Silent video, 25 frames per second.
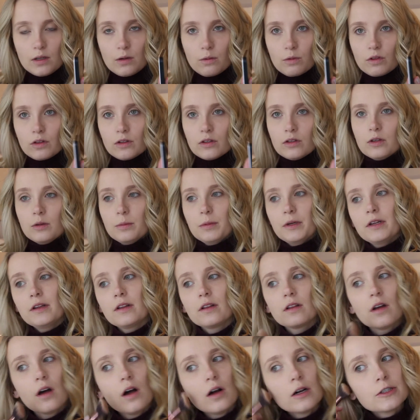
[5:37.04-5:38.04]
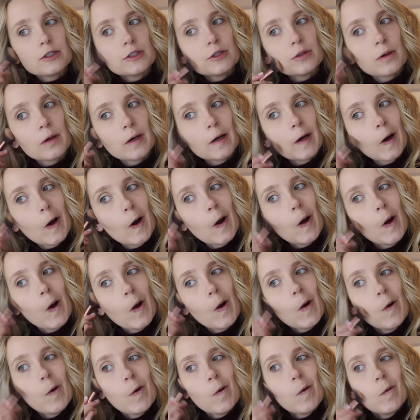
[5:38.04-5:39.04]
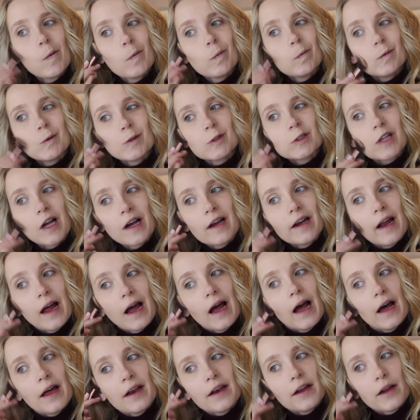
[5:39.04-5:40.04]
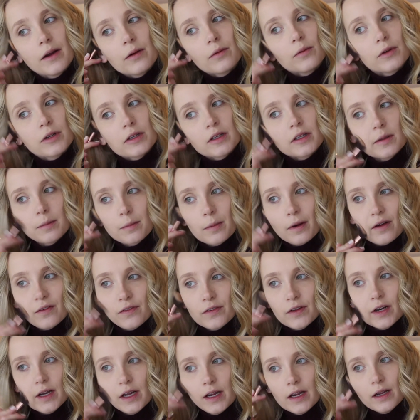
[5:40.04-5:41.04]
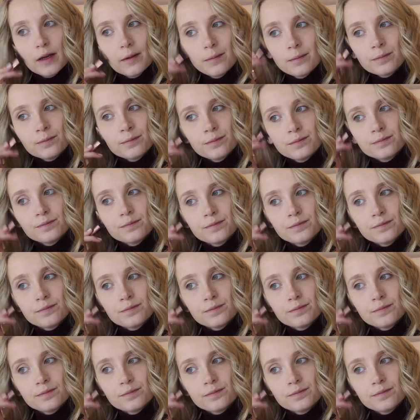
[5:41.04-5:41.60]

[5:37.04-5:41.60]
with a little bit of the contour, just kind of add it, really buff it in.